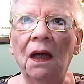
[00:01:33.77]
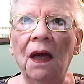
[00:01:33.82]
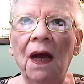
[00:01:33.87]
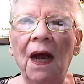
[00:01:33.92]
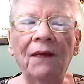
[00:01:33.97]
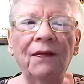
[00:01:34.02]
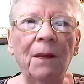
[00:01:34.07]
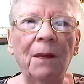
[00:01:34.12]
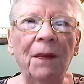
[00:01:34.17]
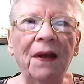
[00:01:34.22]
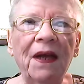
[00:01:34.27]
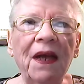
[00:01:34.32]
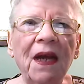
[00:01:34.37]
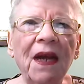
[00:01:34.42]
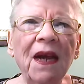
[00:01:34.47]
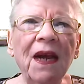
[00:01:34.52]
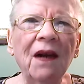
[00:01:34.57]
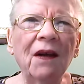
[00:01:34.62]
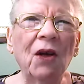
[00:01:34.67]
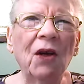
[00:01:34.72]
at the
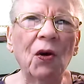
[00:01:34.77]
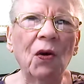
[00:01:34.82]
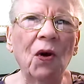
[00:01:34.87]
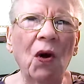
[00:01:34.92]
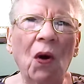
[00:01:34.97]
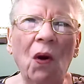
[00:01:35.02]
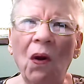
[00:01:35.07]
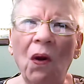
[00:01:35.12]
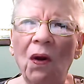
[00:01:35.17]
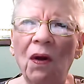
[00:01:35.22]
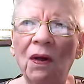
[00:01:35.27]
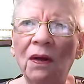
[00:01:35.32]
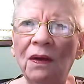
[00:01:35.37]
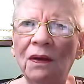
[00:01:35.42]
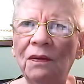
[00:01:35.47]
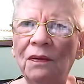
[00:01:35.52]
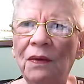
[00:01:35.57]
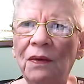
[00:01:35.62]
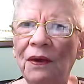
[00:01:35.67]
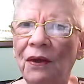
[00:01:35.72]
beginning of Google,
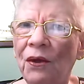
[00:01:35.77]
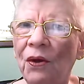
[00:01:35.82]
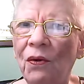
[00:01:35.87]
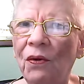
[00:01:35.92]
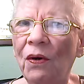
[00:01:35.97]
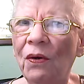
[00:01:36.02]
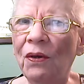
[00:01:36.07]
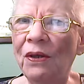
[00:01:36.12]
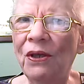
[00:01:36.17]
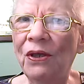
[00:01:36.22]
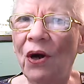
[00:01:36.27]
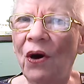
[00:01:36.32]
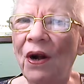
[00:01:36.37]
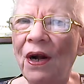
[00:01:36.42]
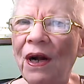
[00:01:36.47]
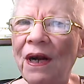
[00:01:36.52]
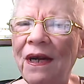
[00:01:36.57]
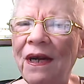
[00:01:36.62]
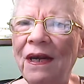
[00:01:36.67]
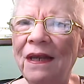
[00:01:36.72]
when Google
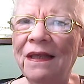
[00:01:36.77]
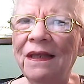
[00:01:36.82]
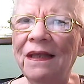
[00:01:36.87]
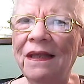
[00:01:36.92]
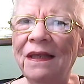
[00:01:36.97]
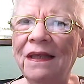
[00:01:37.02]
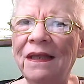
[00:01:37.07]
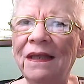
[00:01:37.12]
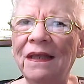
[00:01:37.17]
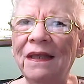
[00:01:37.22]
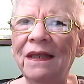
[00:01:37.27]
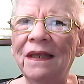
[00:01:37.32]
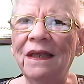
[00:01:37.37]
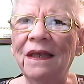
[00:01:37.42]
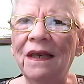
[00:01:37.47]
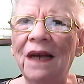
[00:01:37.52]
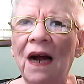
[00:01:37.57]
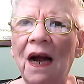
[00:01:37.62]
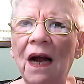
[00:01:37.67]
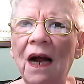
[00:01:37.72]
started,
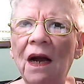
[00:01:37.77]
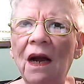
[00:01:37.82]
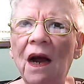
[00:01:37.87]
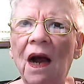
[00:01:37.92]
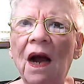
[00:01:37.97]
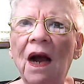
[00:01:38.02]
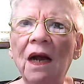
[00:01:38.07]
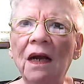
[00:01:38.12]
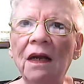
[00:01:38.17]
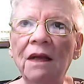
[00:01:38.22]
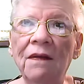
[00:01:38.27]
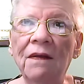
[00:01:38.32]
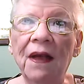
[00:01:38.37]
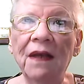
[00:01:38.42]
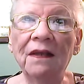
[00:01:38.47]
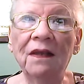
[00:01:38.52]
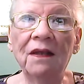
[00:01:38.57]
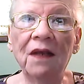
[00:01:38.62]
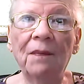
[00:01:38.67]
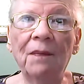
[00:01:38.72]
I, I
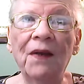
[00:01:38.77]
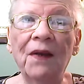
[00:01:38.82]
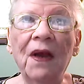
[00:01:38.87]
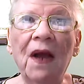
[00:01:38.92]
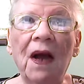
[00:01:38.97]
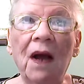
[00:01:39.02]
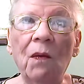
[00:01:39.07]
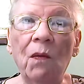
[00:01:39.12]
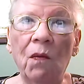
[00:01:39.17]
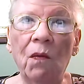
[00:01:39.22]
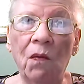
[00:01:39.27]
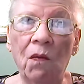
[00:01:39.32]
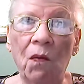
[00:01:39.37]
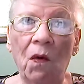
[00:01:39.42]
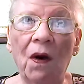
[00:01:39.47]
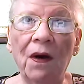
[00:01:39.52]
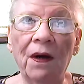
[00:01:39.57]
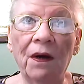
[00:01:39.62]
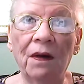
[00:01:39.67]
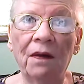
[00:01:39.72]
that's something I
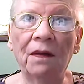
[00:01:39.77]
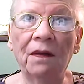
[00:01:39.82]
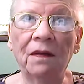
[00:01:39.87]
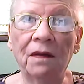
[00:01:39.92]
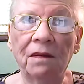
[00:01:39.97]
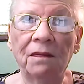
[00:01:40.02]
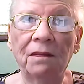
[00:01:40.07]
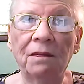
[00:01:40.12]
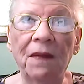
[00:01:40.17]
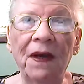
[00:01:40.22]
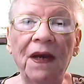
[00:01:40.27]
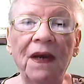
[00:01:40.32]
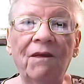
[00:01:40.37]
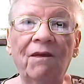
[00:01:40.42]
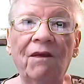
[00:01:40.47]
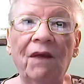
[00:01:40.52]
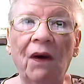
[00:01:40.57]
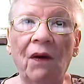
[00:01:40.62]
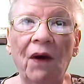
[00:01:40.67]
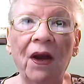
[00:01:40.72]
want to be
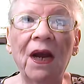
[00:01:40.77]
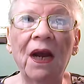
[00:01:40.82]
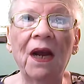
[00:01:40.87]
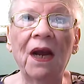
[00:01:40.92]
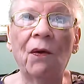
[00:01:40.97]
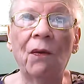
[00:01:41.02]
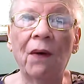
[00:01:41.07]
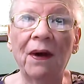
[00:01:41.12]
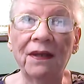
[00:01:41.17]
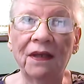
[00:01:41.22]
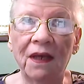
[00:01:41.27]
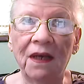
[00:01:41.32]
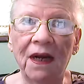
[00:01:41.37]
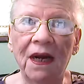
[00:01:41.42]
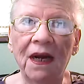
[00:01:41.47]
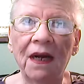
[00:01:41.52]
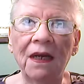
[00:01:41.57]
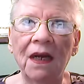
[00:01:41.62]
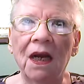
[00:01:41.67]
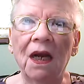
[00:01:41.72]
very interested
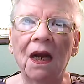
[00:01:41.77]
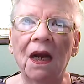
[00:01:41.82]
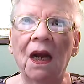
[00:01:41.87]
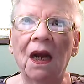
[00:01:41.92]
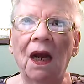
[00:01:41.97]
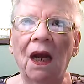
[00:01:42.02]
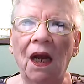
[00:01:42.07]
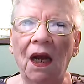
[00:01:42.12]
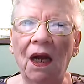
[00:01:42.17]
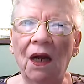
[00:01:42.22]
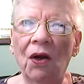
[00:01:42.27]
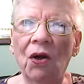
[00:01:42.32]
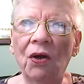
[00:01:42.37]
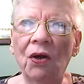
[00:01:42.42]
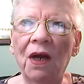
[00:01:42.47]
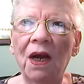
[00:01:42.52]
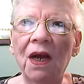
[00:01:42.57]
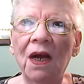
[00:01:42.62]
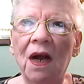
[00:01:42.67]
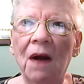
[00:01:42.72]
in and
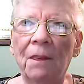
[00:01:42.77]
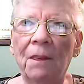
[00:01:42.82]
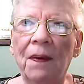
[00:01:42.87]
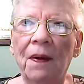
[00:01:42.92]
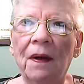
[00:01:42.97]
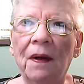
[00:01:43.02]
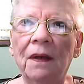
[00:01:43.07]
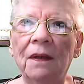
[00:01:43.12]
looking up